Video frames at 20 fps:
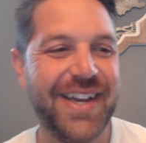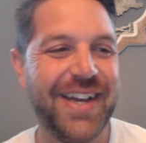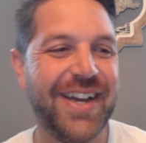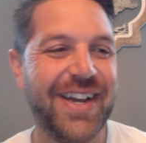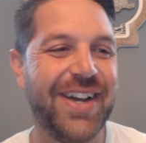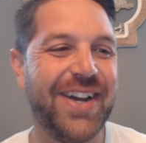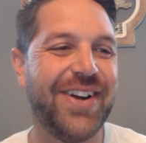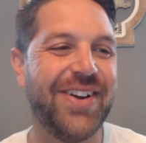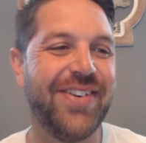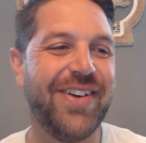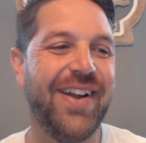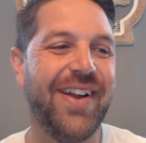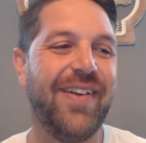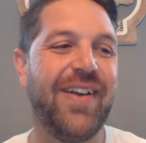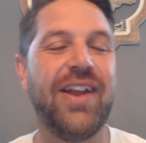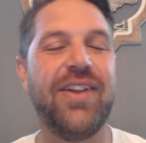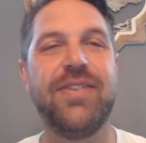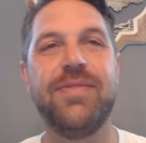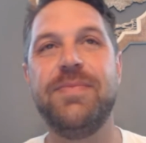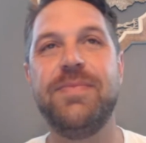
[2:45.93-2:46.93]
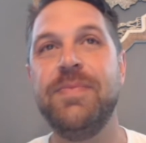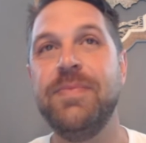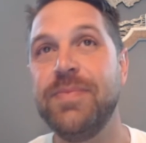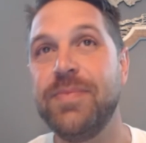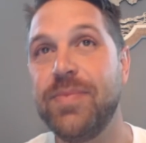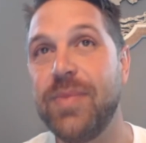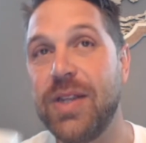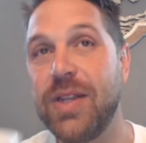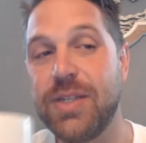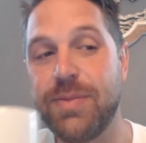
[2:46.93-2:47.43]
All right, yeah,
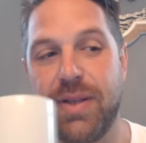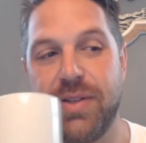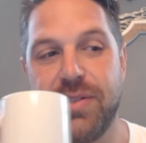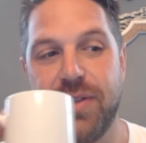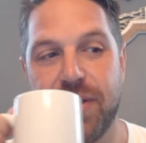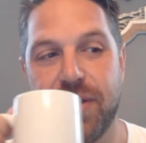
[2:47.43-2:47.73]
it smells